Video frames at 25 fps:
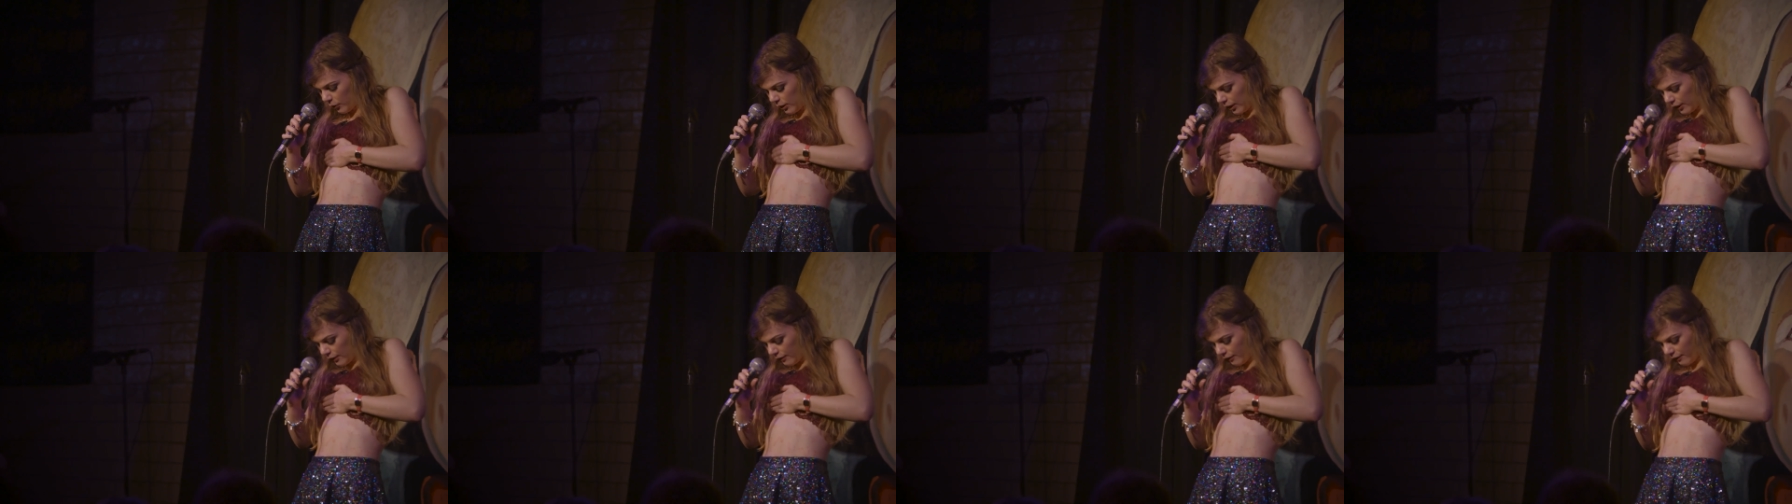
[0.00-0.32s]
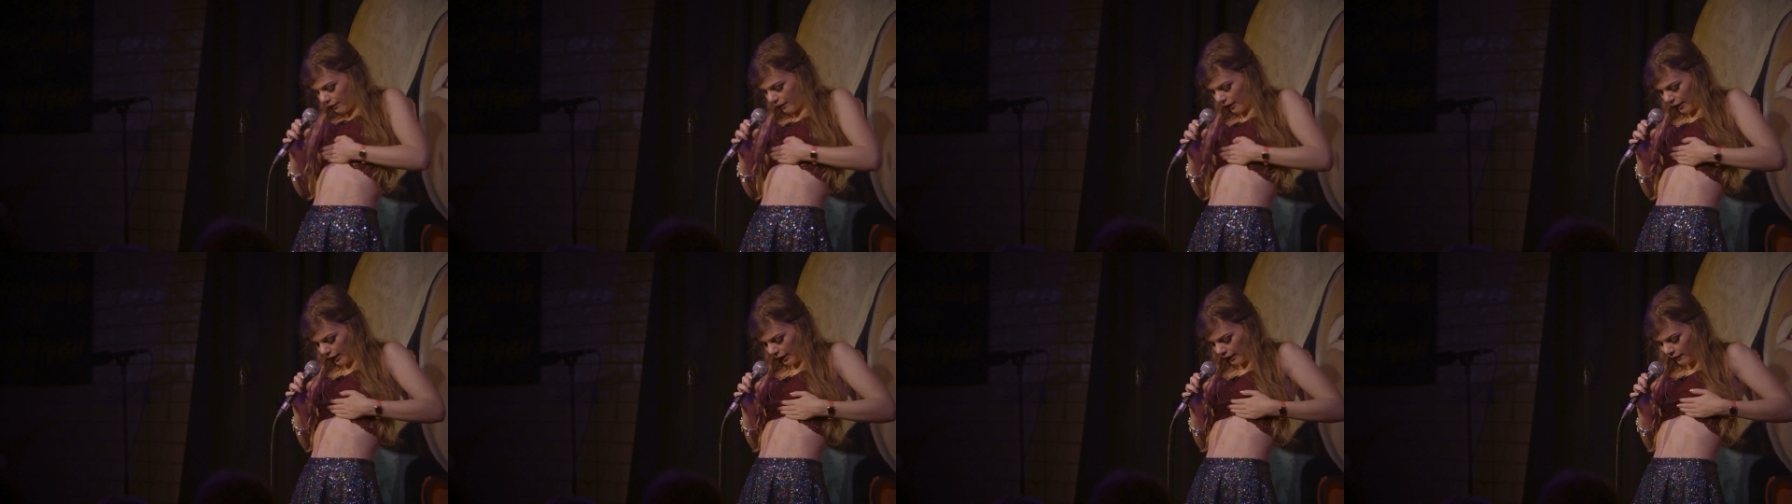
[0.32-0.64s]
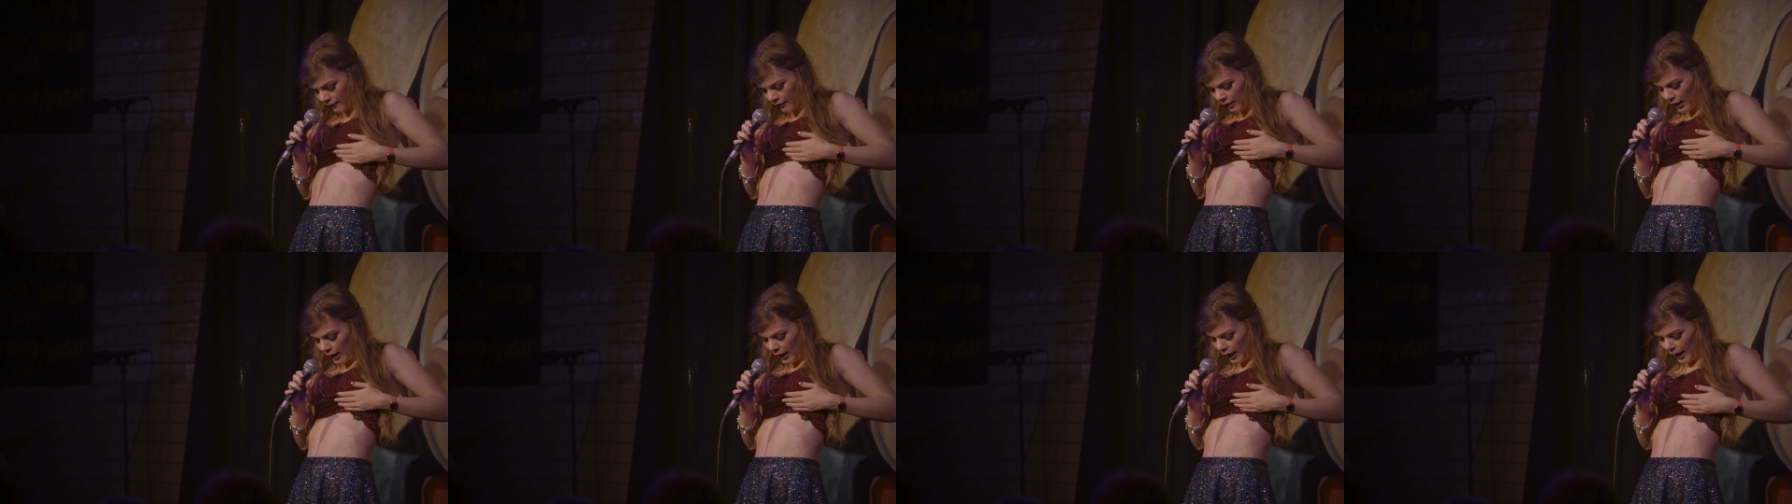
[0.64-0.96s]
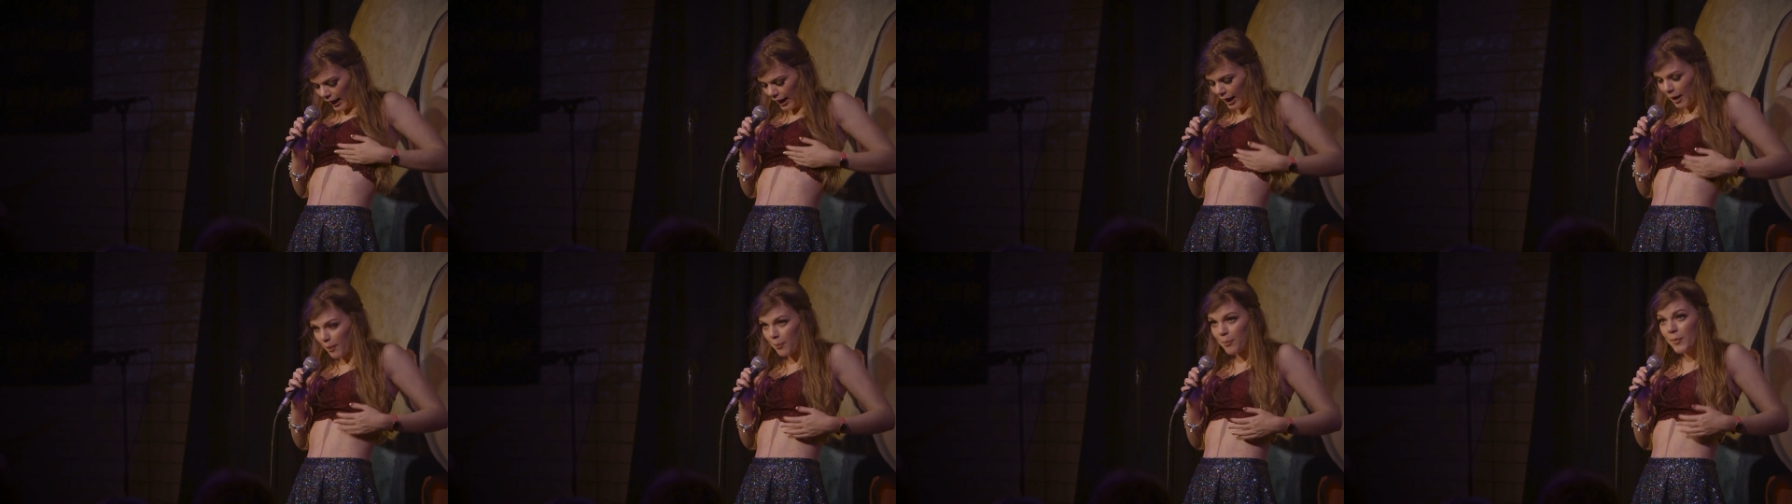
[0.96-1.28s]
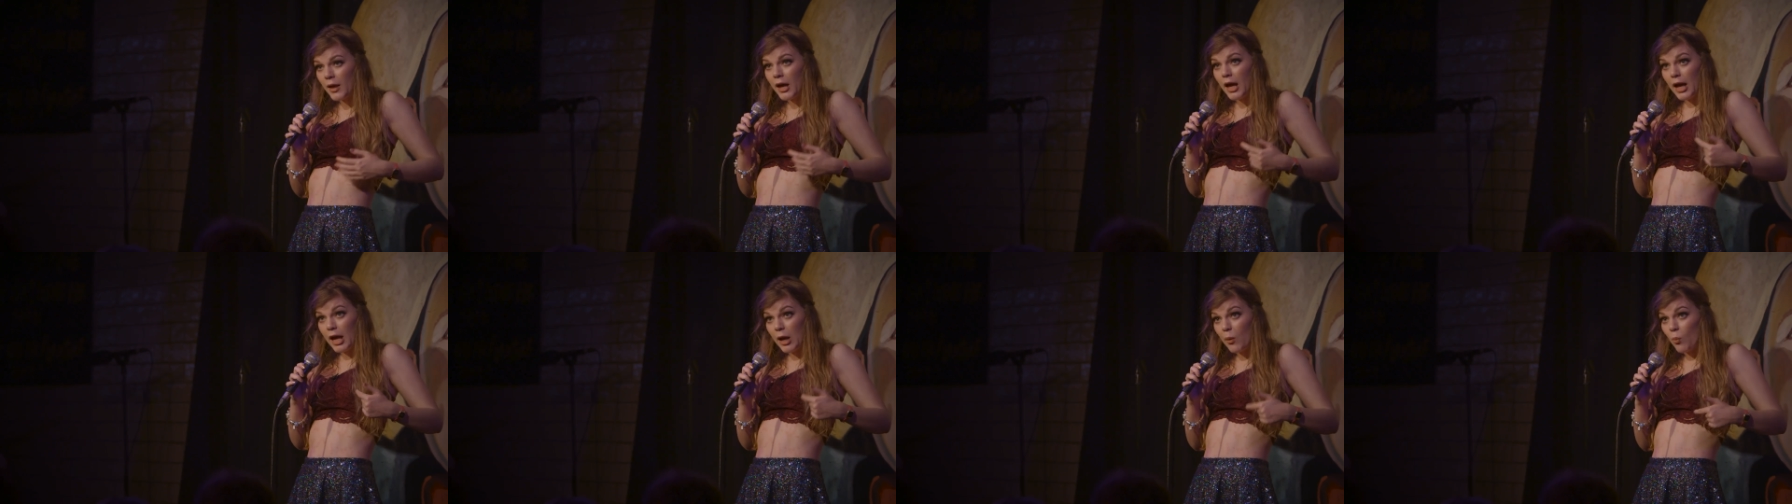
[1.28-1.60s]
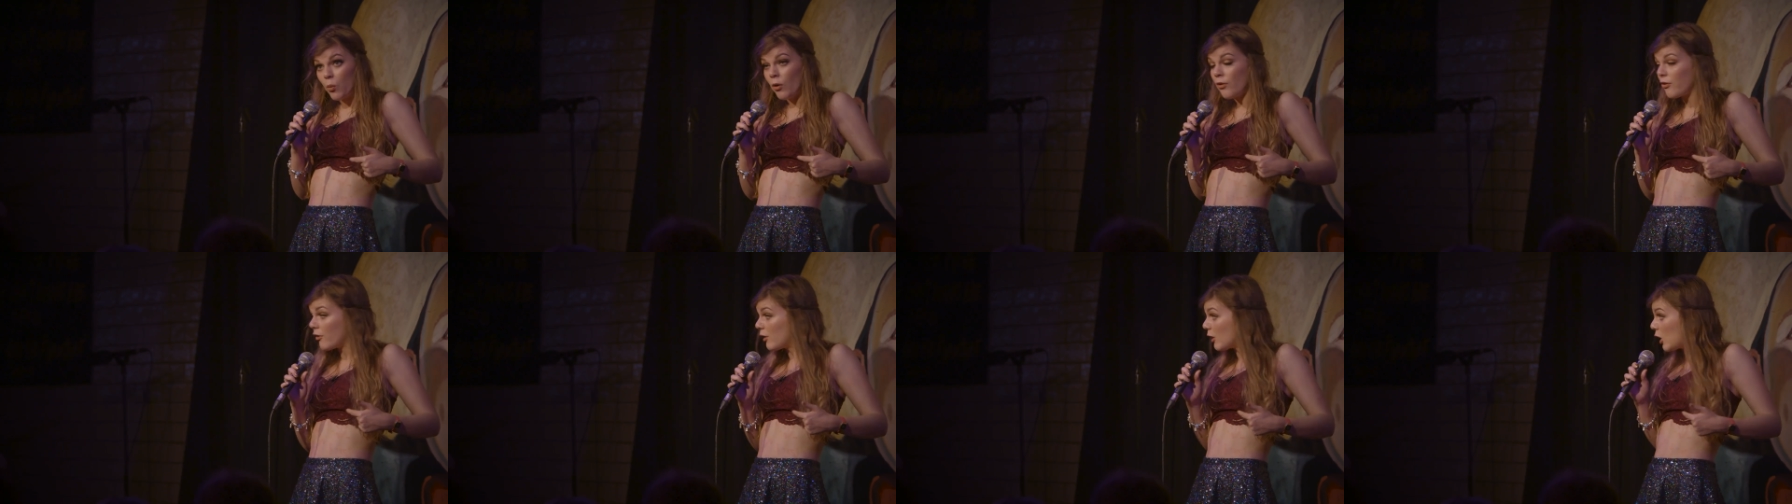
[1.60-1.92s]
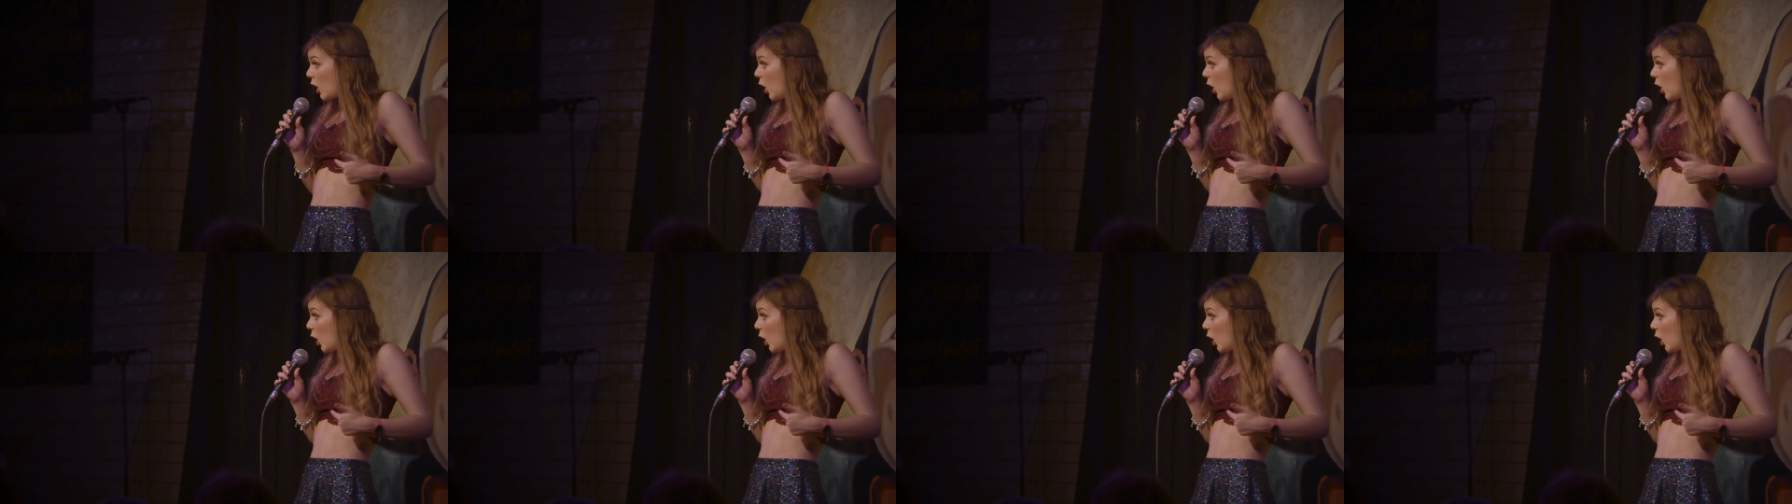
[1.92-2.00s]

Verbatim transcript: you can see it. Um, it was a